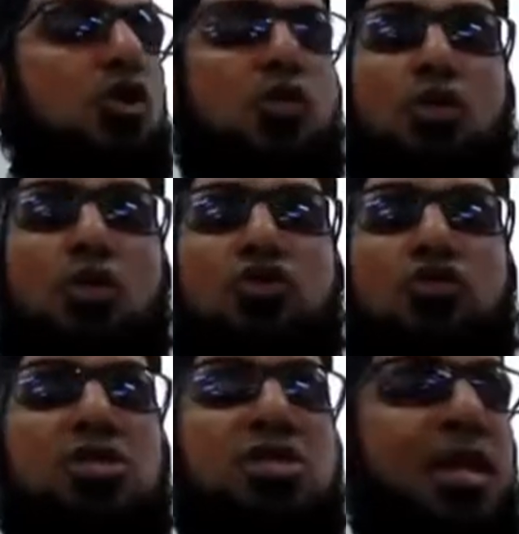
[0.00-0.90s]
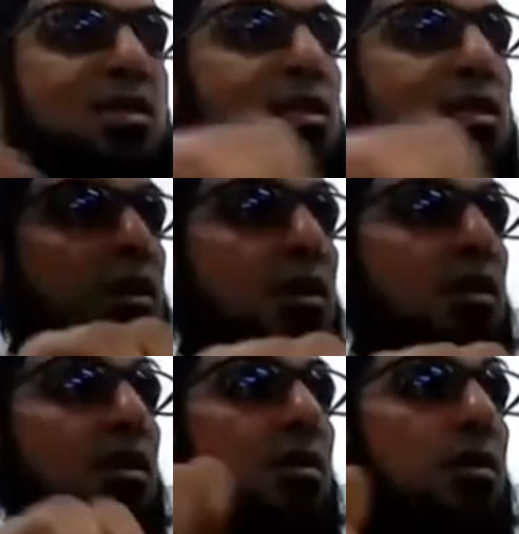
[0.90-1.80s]
You're going to gently
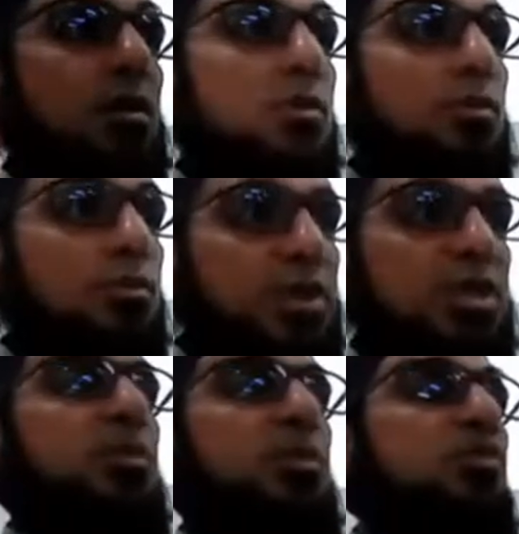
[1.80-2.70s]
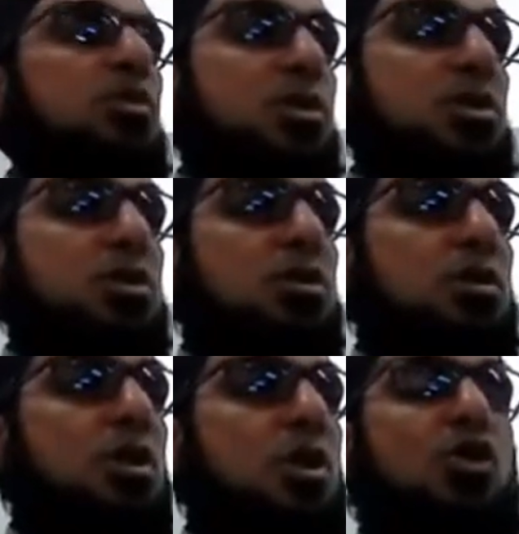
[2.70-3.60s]
bring them into the religion.
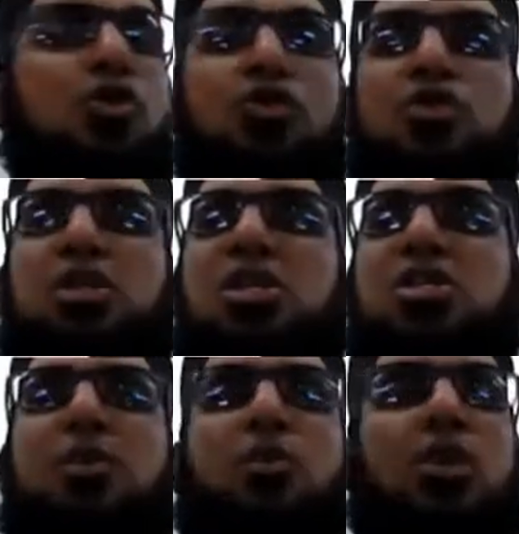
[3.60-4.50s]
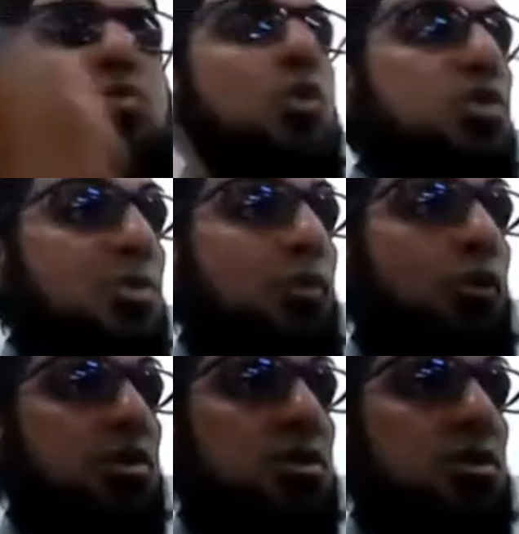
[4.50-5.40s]
You're going to teach them what's most
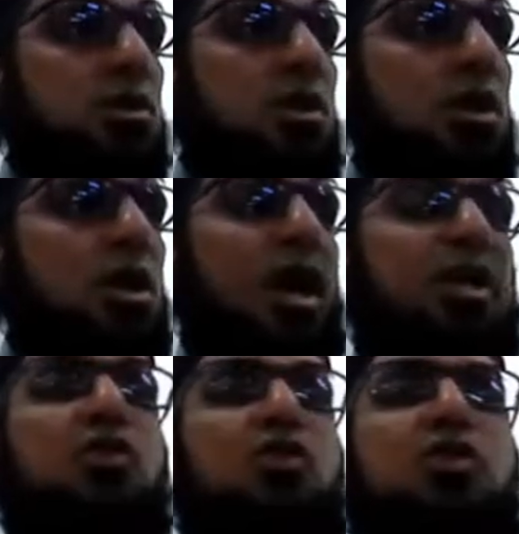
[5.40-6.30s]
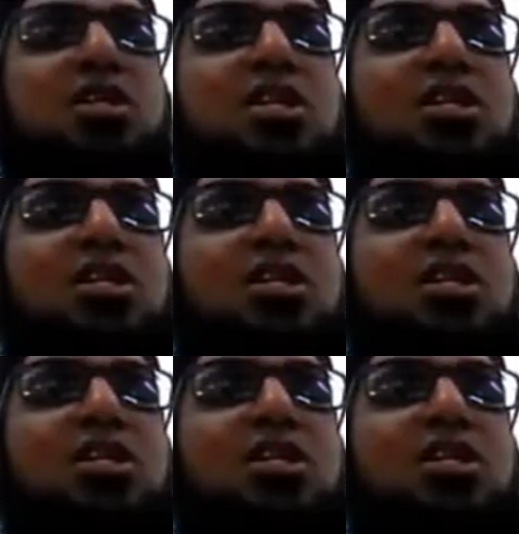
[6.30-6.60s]
important. And then you're going to